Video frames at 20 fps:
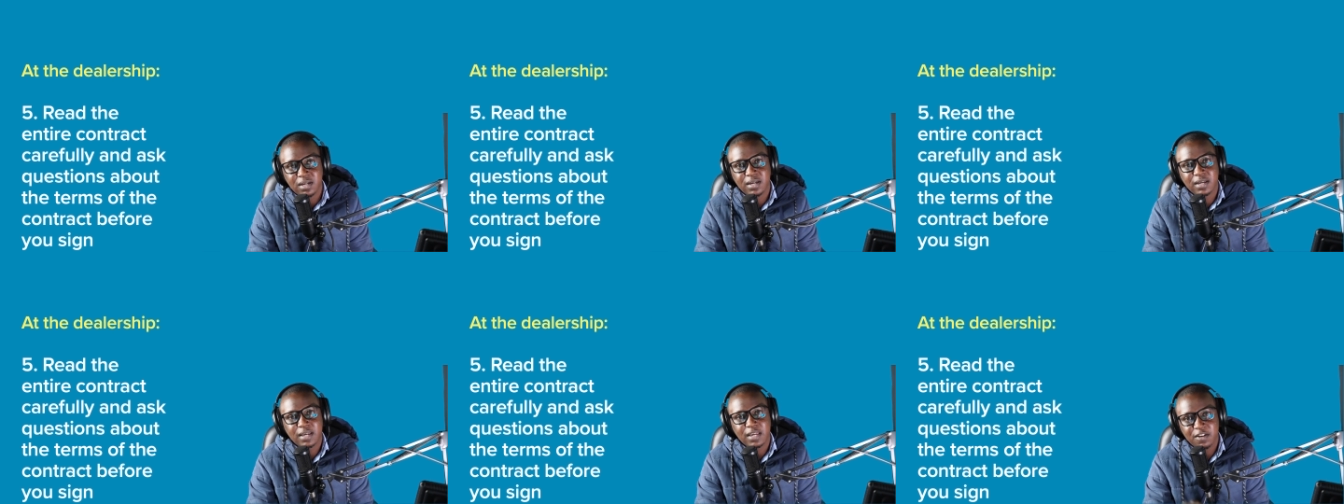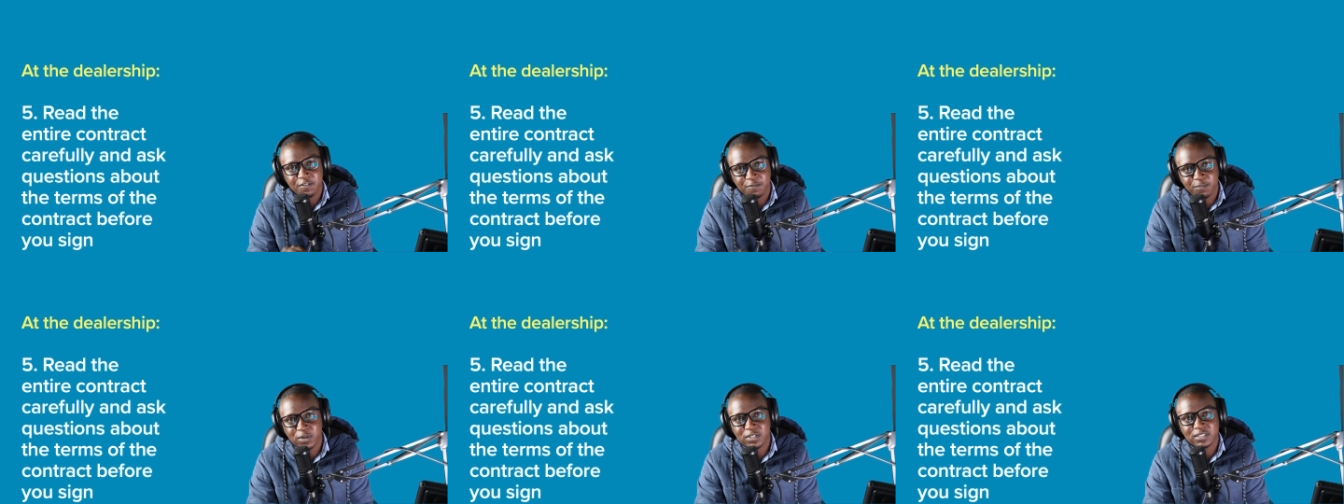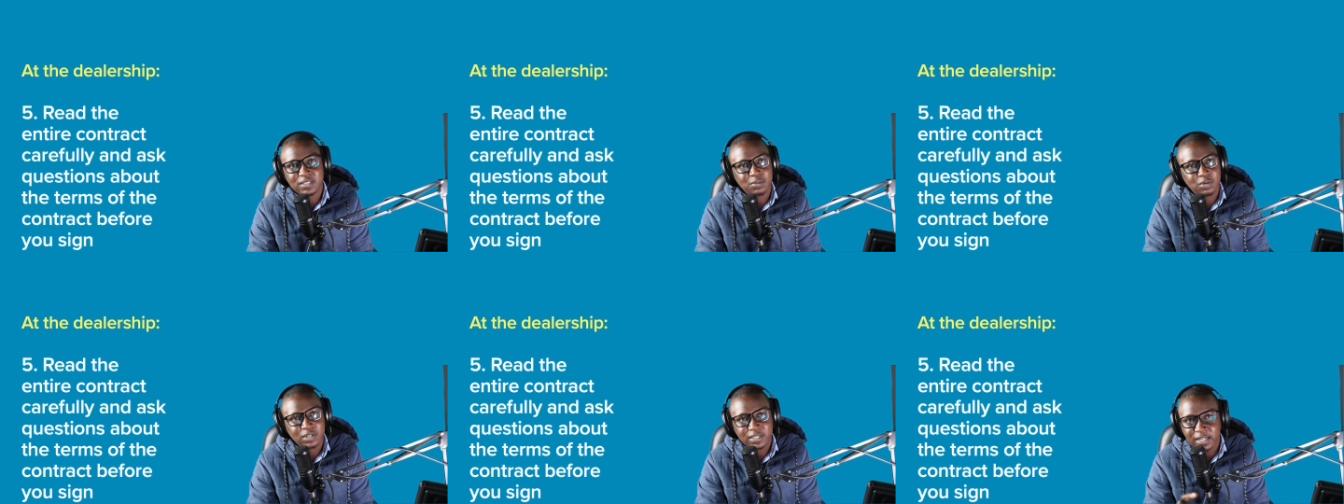if
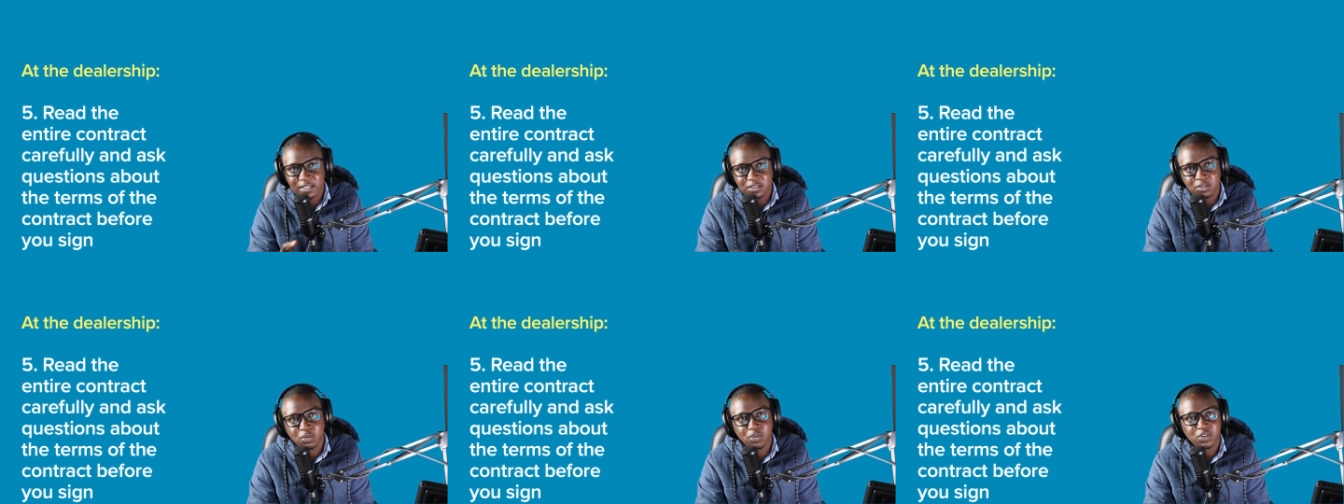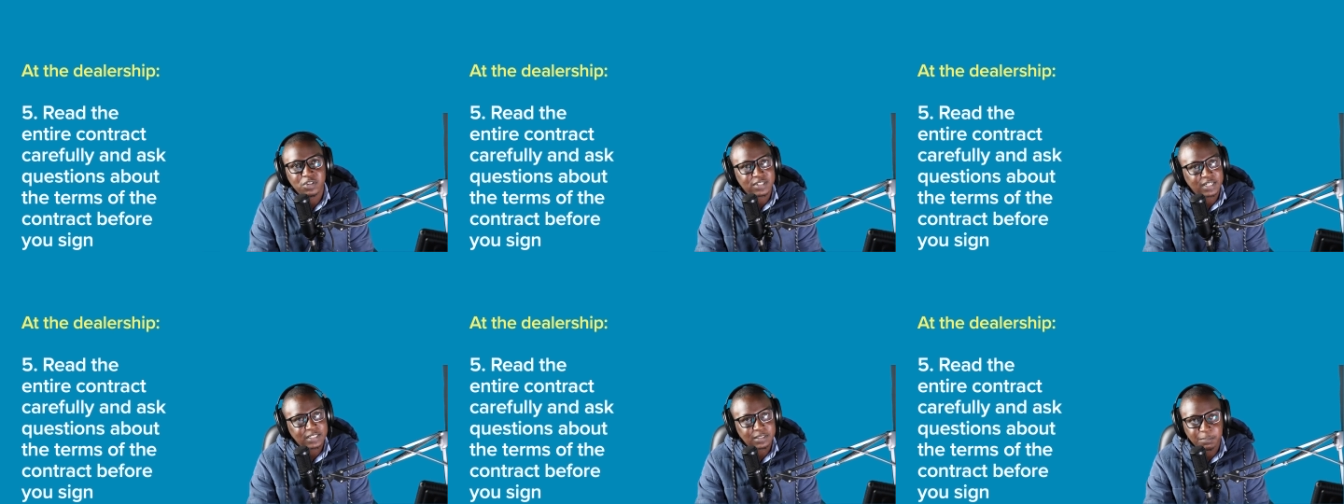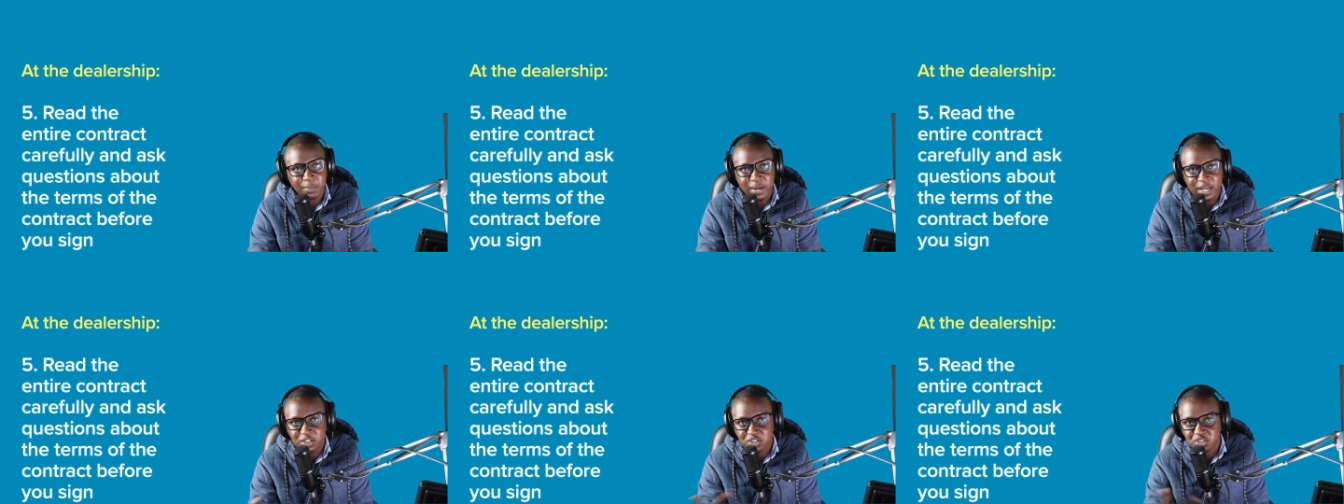possible, get the contract
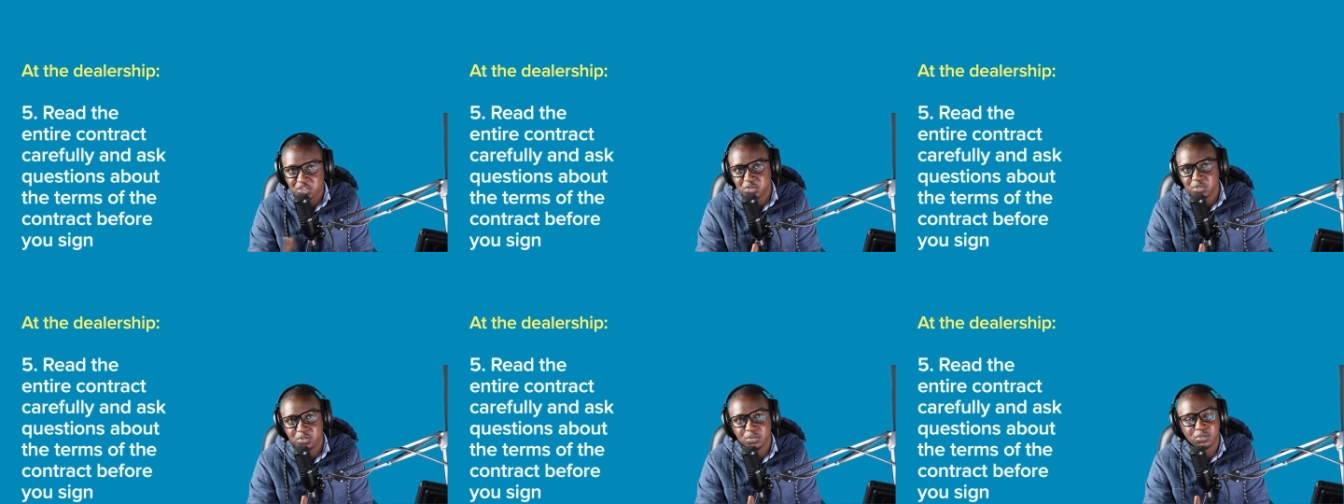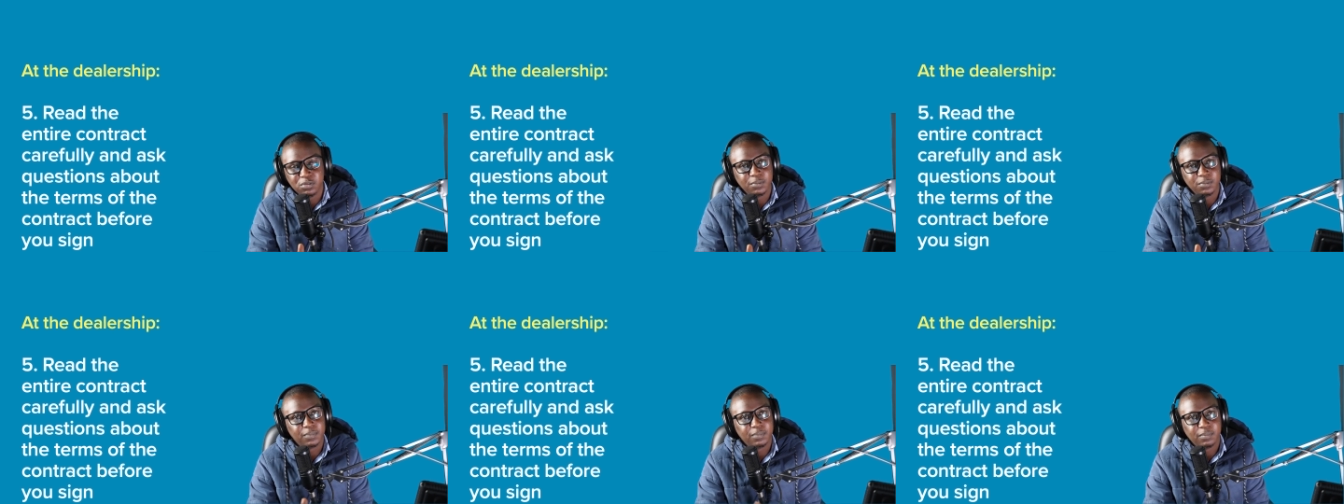mailed to you